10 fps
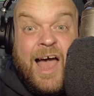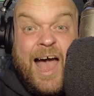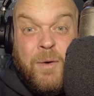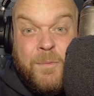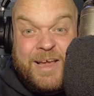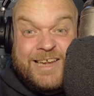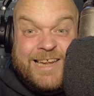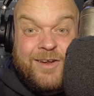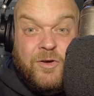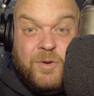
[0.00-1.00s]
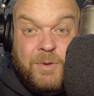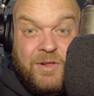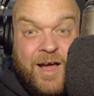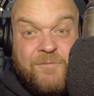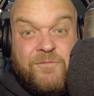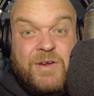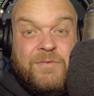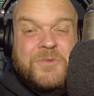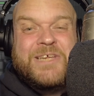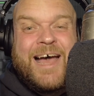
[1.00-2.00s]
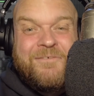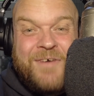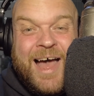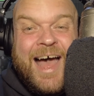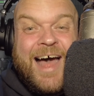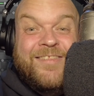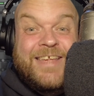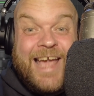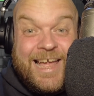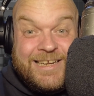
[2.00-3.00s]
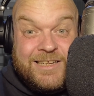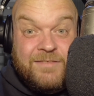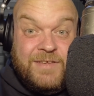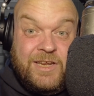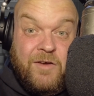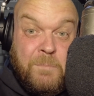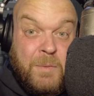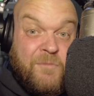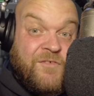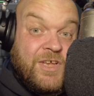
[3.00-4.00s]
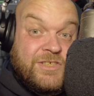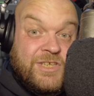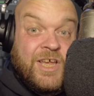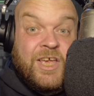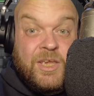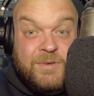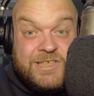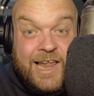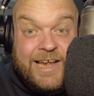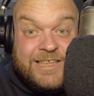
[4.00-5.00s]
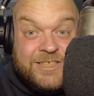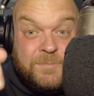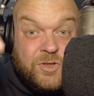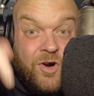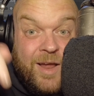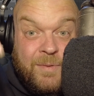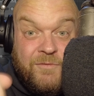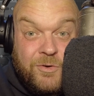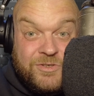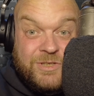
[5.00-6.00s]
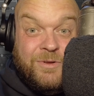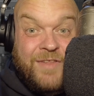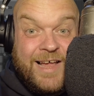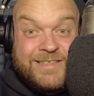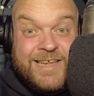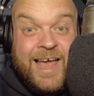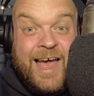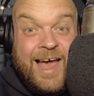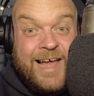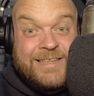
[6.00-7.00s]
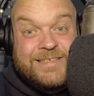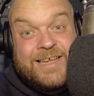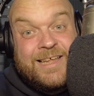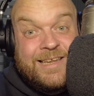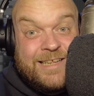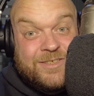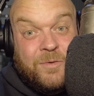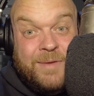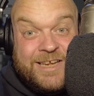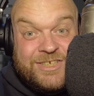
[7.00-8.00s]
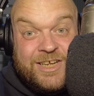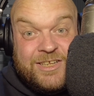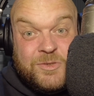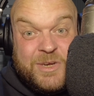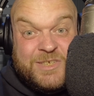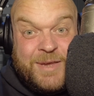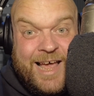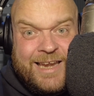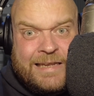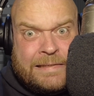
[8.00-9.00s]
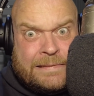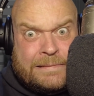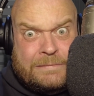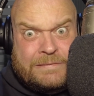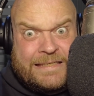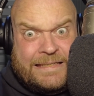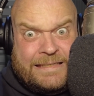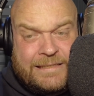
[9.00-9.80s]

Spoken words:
and we'll make it downloadable and free for you to have at the end of the video. But first, you must like and subscribe, of course, do all that, and let's go make a jingle as quick as we can. Oh dear.